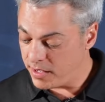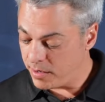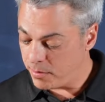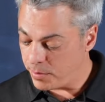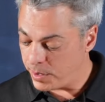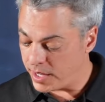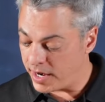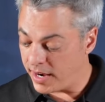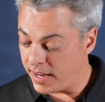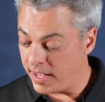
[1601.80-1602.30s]

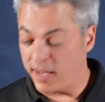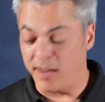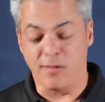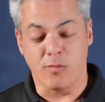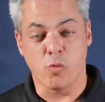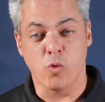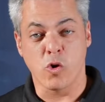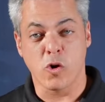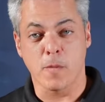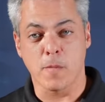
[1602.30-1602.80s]
But a
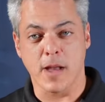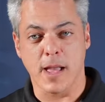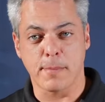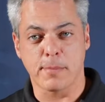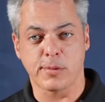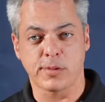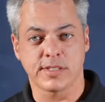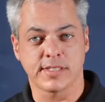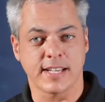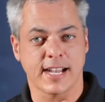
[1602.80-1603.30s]
warm
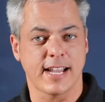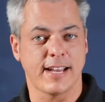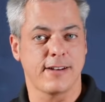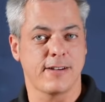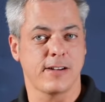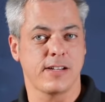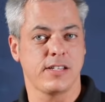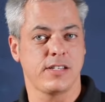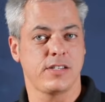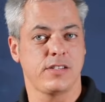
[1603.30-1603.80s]
apple cider
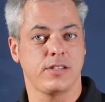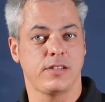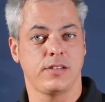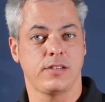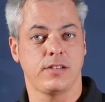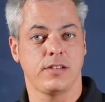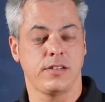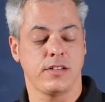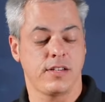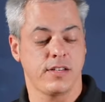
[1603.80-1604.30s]
and
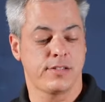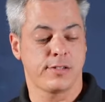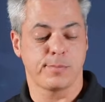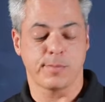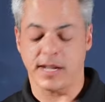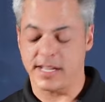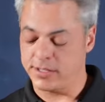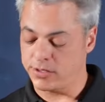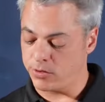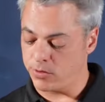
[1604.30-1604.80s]

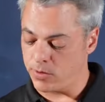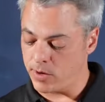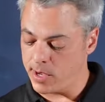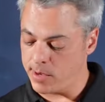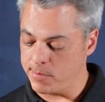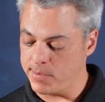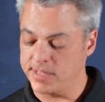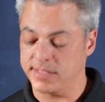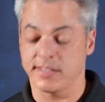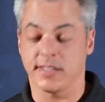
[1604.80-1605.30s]
spiced
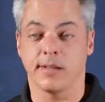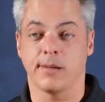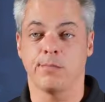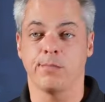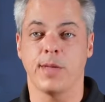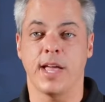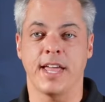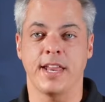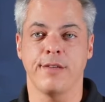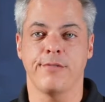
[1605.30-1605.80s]
rum is a
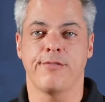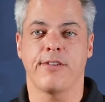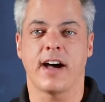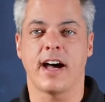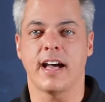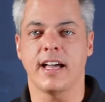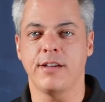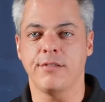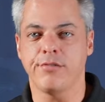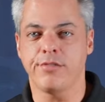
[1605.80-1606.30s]

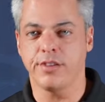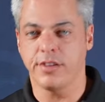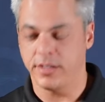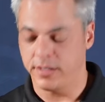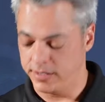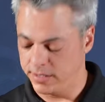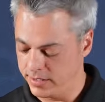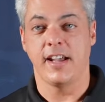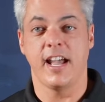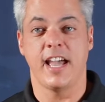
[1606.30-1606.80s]
85.
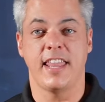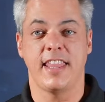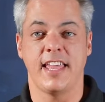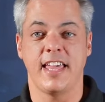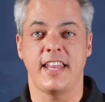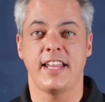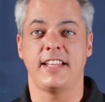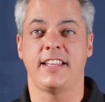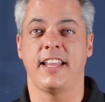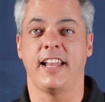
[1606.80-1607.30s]
And
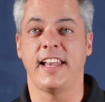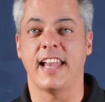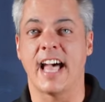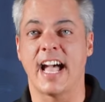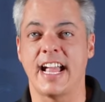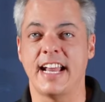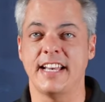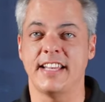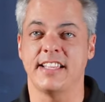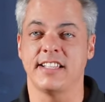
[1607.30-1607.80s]
then in the
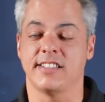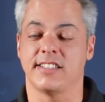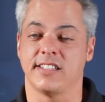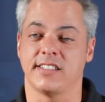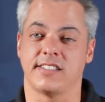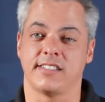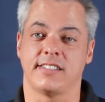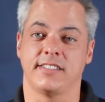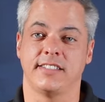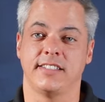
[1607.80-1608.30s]
90s
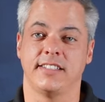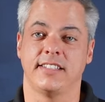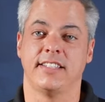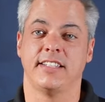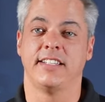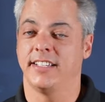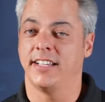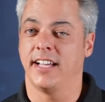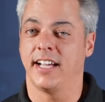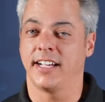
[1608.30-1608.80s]
is
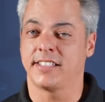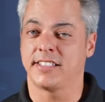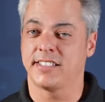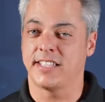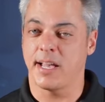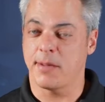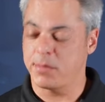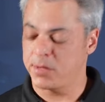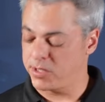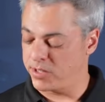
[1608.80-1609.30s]

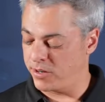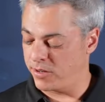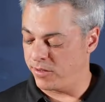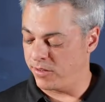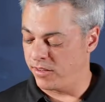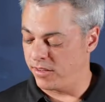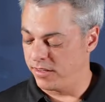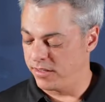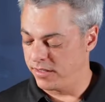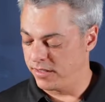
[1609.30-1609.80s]

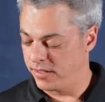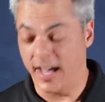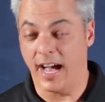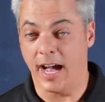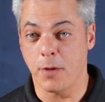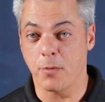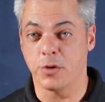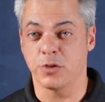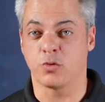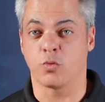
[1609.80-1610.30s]
exceptional.
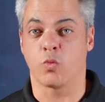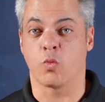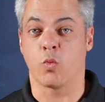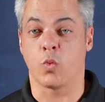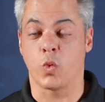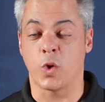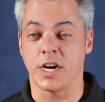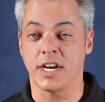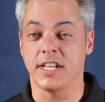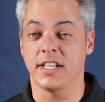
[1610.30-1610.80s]
I was
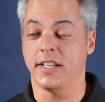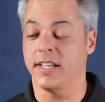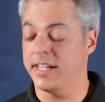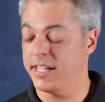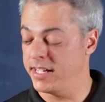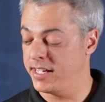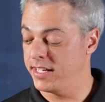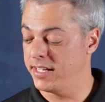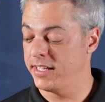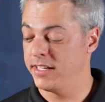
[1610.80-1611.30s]

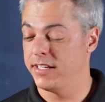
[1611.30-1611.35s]
really,